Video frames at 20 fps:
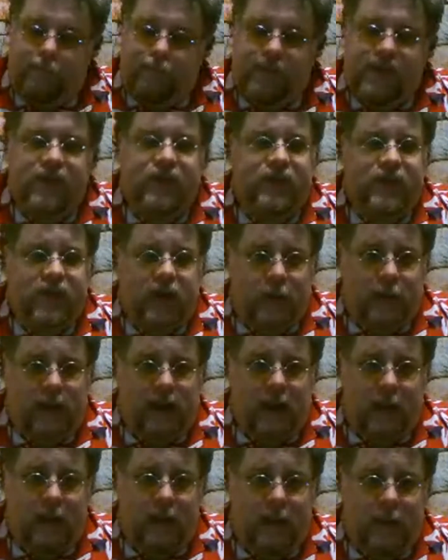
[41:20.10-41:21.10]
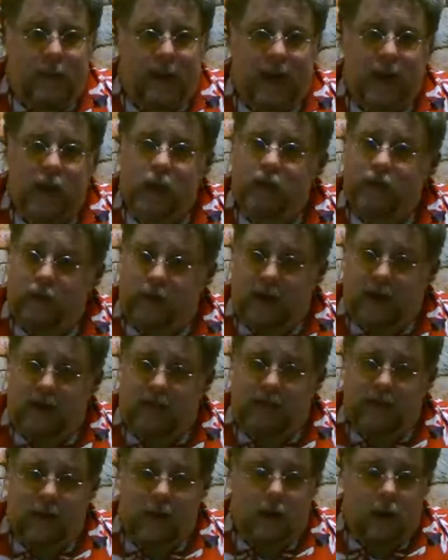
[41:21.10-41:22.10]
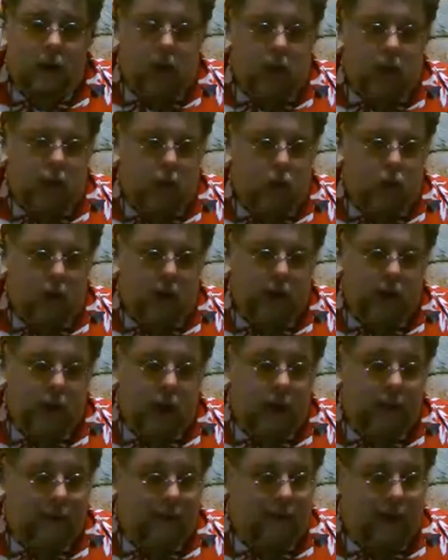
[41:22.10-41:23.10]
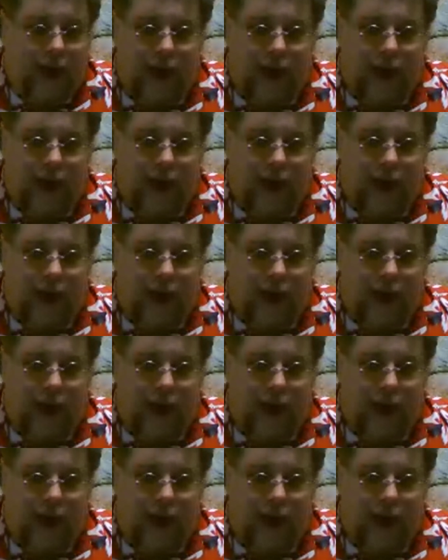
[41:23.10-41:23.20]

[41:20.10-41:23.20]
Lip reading: consider becoming a patron for even $1.